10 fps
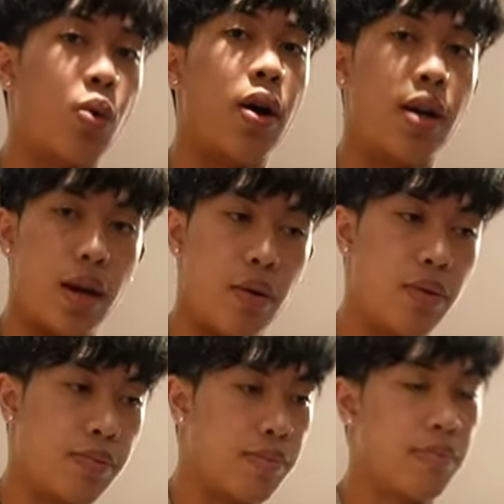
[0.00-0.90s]
right now,
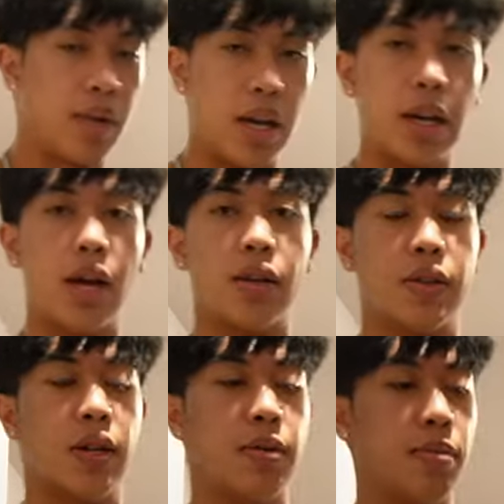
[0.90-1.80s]
8 out of
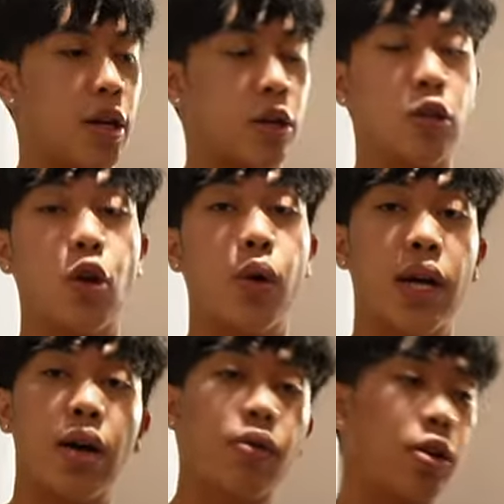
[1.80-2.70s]
10. It could go
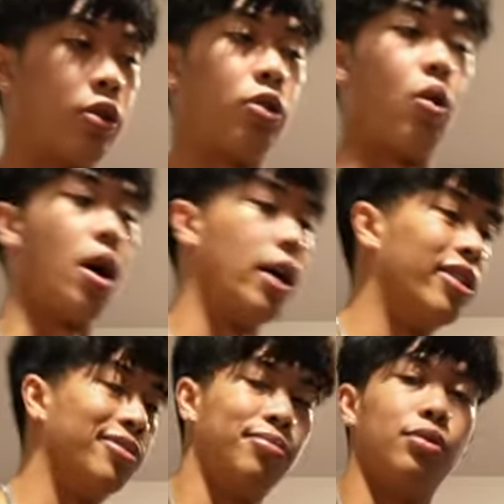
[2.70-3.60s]
down, it could go higher,